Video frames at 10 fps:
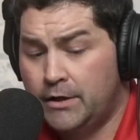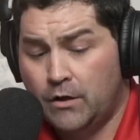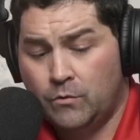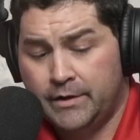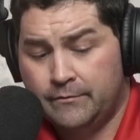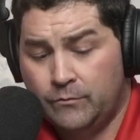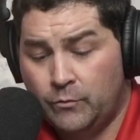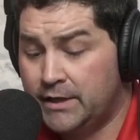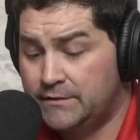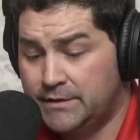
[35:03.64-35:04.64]
know we
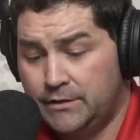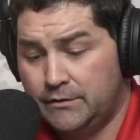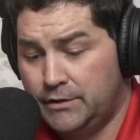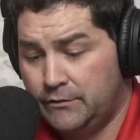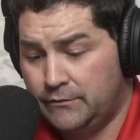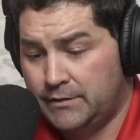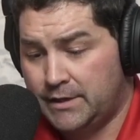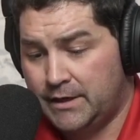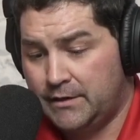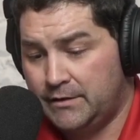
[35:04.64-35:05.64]
continue to use it.
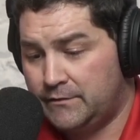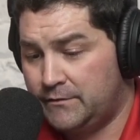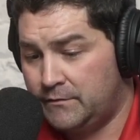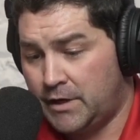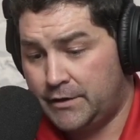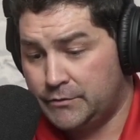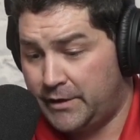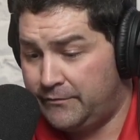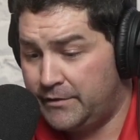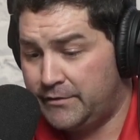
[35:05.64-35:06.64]
The
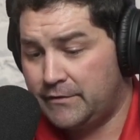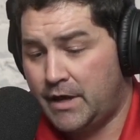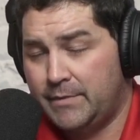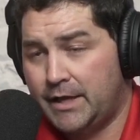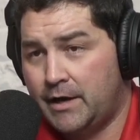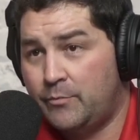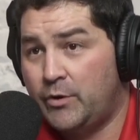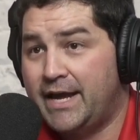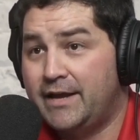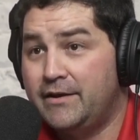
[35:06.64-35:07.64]
125th is coming up.
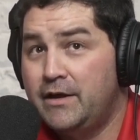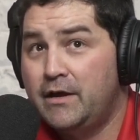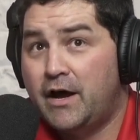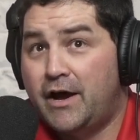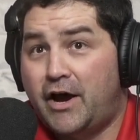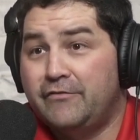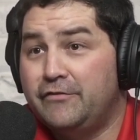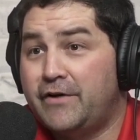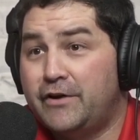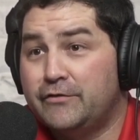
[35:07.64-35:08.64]
We had Harvey
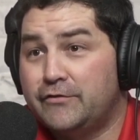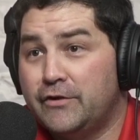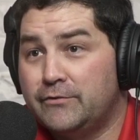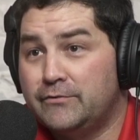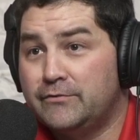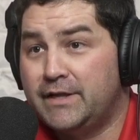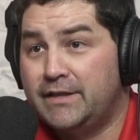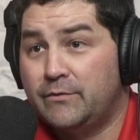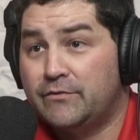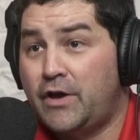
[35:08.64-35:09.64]
Firestone, I
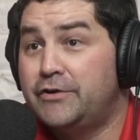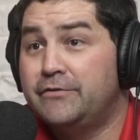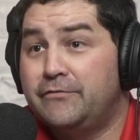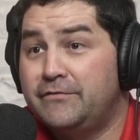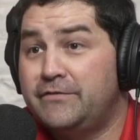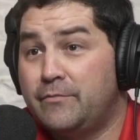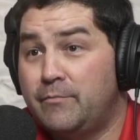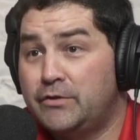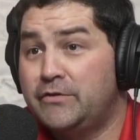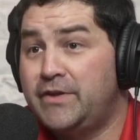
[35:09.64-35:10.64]
think it was 150th
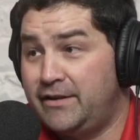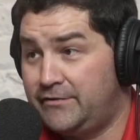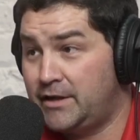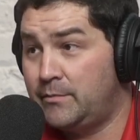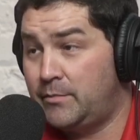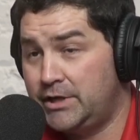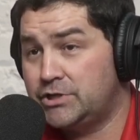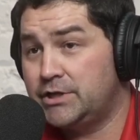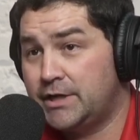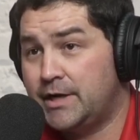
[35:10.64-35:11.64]
birthday
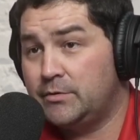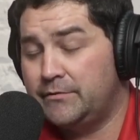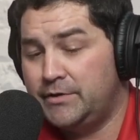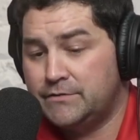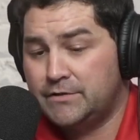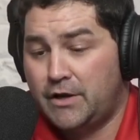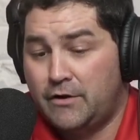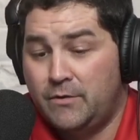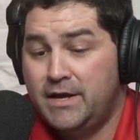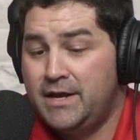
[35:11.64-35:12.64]
celebration a couple of years
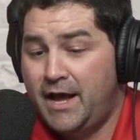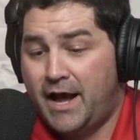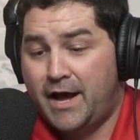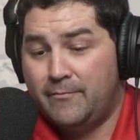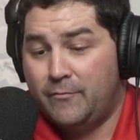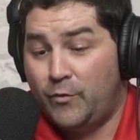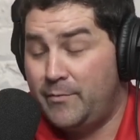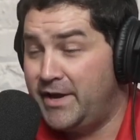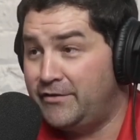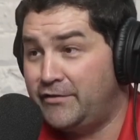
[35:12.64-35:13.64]
ago. We
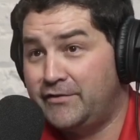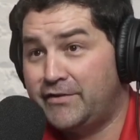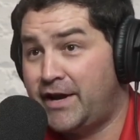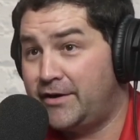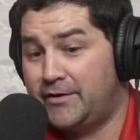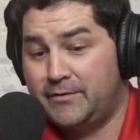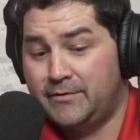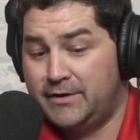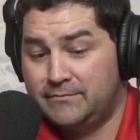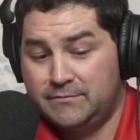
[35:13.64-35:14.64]
made this
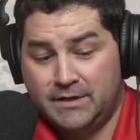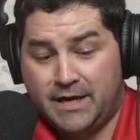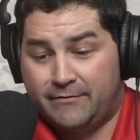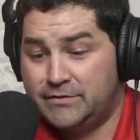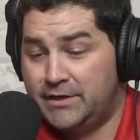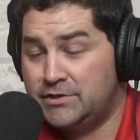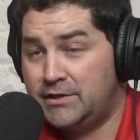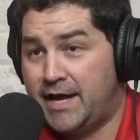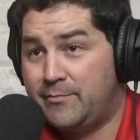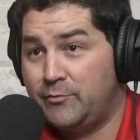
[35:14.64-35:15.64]
entire
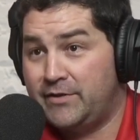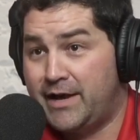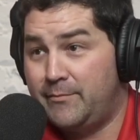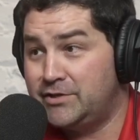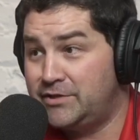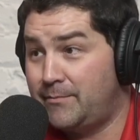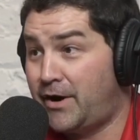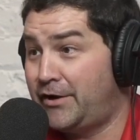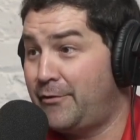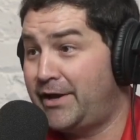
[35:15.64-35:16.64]
conversation happen without mentioning
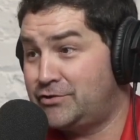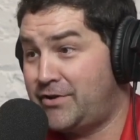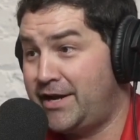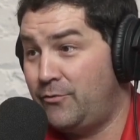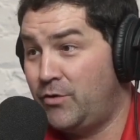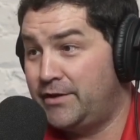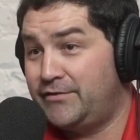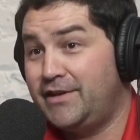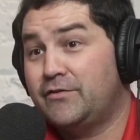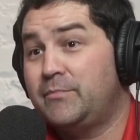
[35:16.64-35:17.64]
Mario Andretti once.
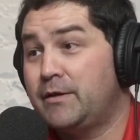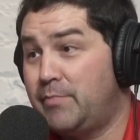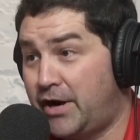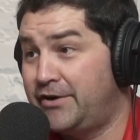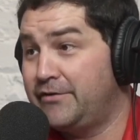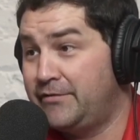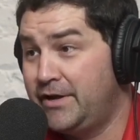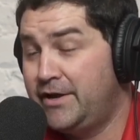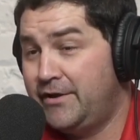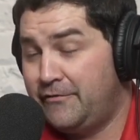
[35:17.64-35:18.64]
He's a big part of
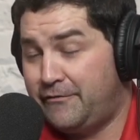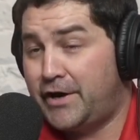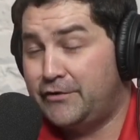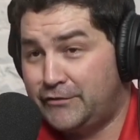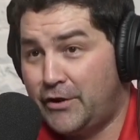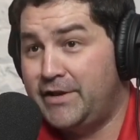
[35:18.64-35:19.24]
Firestone